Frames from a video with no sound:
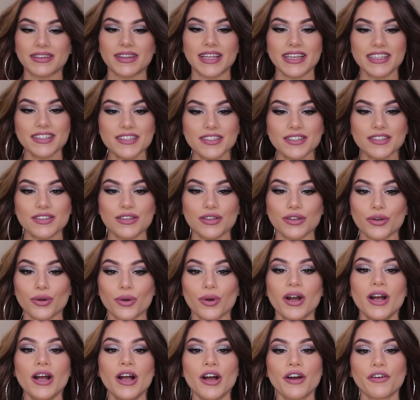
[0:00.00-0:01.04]
let's
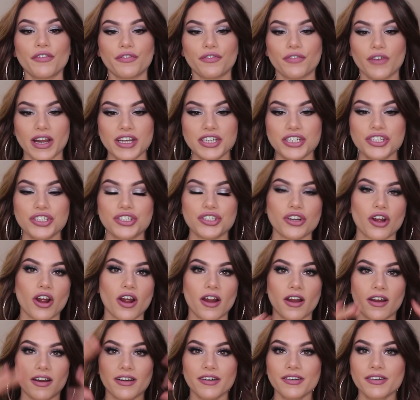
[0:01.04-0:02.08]
do fresh
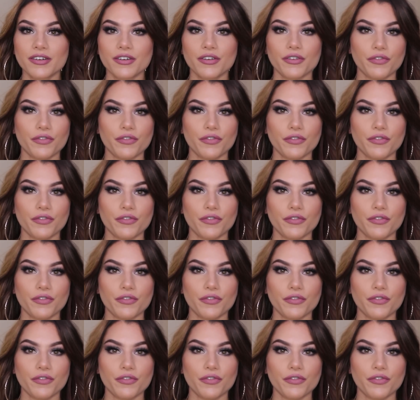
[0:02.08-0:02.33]
start